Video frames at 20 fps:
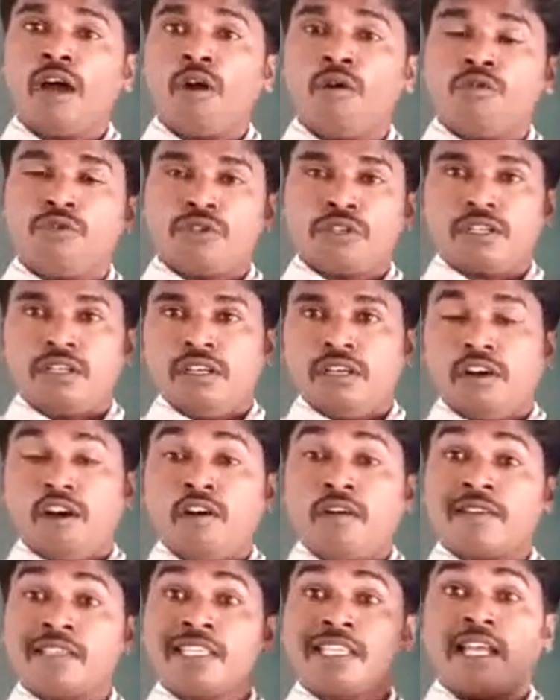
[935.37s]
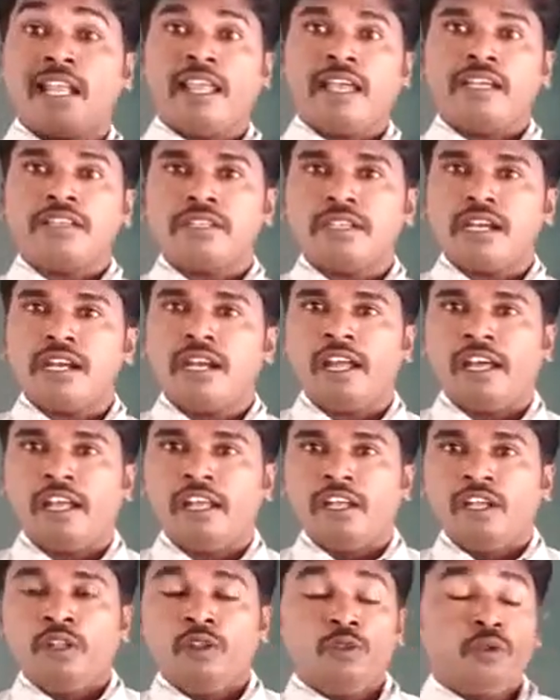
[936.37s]
out or
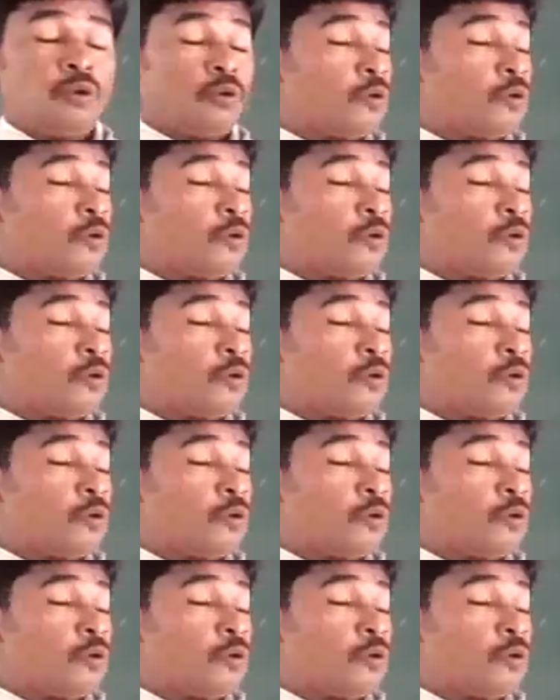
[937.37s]
selected?